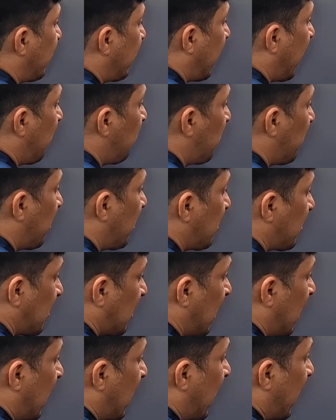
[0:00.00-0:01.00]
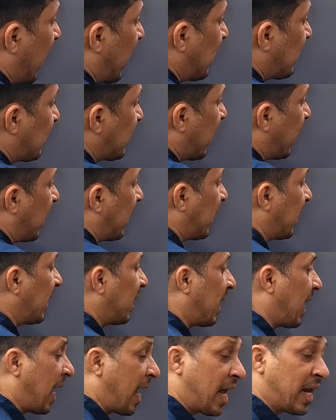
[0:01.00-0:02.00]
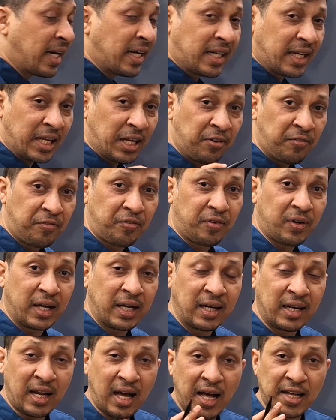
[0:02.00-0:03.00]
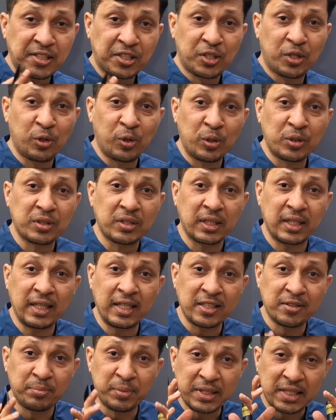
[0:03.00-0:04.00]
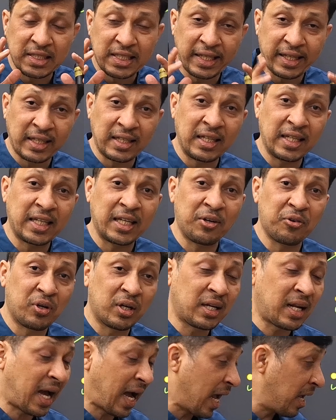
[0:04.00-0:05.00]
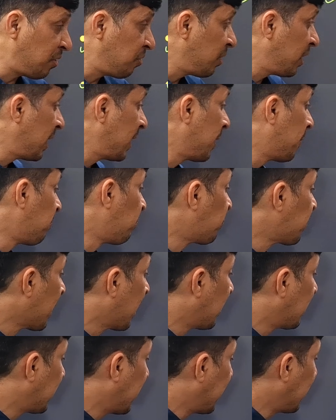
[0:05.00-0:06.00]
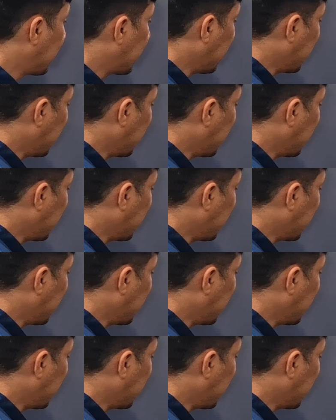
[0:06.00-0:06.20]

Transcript: tremors, anxiety, and if a large dose is mistakenly given IV, then